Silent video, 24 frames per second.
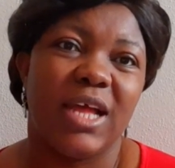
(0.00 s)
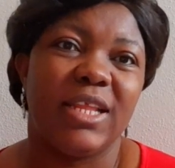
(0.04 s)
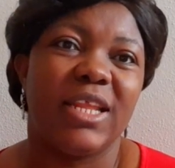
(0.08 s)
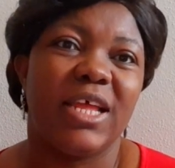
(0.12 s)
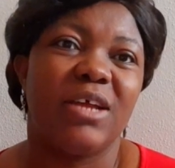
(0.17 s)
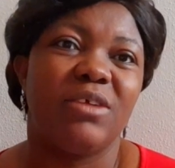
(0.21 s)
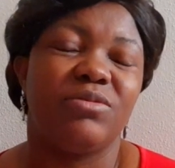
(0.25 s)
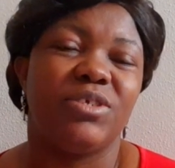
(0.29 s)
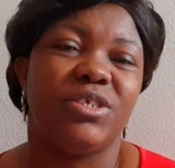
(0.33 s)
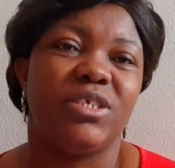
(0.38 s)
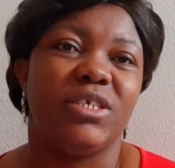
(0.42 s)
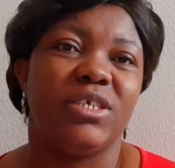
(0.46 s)
And
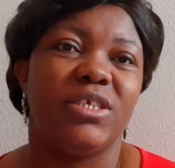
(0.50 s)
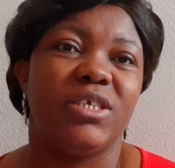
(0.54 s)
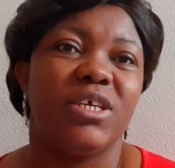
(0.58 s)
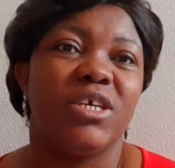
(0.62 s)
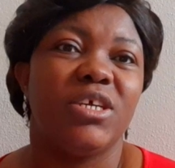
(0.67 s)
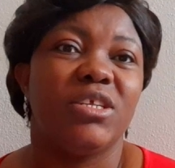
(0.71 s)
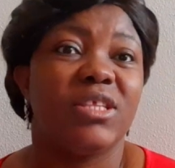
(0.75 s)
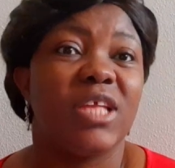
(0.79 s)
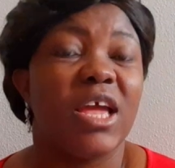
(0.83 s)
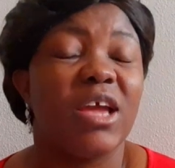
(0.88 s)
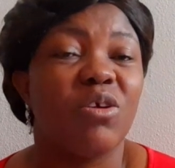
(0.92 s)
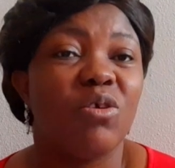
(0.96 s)
now she,
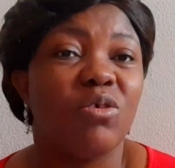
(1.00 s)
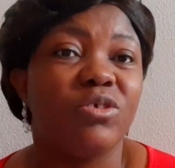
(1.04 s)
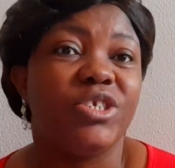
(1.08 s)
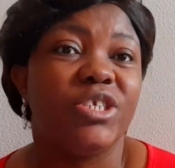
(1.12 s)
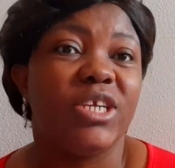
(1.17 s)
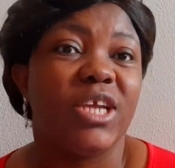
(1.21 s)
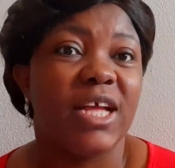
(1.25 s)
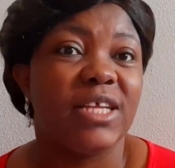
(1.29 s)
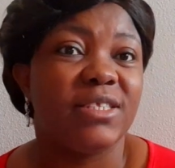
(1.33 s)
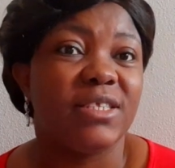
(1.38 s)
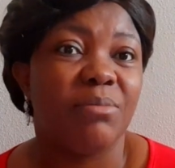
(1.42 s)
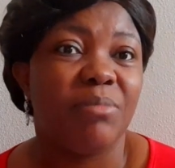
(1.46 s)
thank God
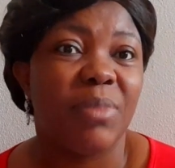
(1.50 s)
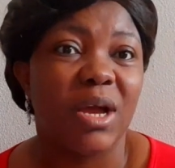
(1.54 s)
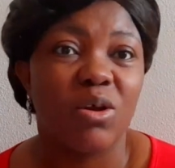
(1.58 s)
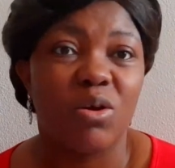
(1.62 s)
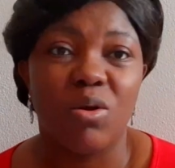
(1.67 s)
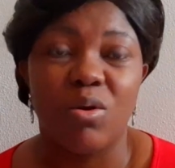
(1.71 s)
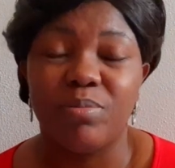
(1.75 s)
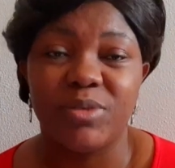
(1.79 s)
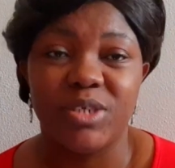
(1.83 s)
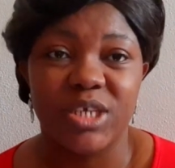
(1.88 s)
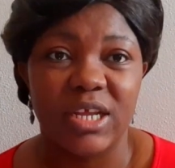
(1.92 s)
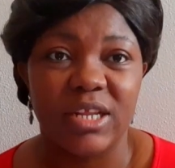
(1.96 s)
she has a
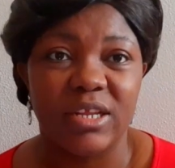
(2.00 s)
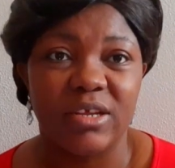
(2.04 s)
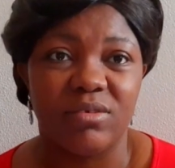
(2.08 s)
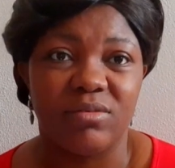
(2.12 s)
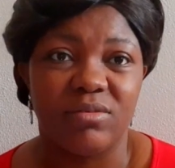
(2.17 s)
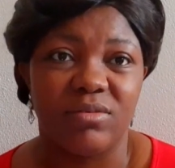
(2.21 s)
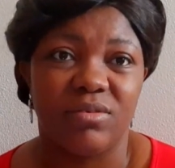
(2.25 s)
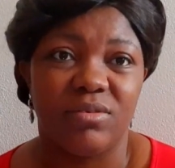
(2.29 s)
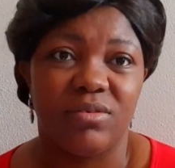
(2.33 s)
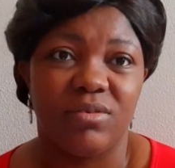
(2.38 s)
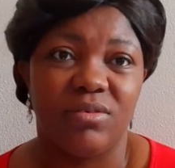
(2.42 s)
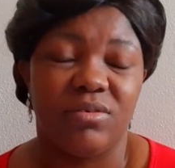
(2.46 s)
backup
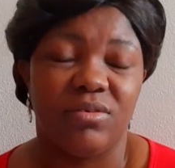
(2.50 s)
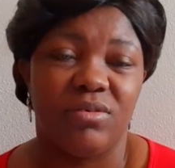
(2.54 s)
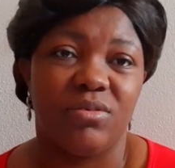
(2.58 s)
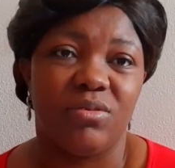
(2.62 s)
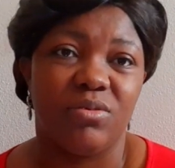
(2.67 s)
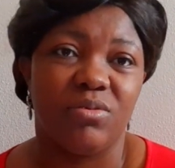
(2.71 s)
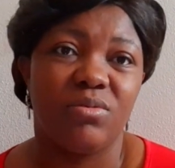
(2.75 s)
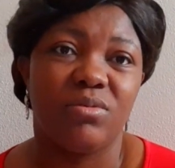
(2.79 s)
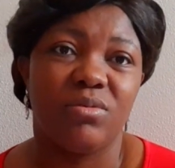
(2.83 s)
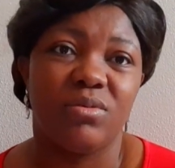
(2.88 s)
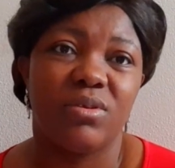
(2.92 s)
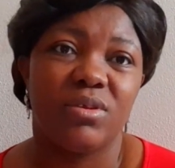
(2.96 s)
channel, you
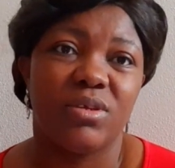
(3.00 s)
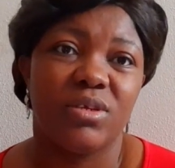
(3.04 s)
know.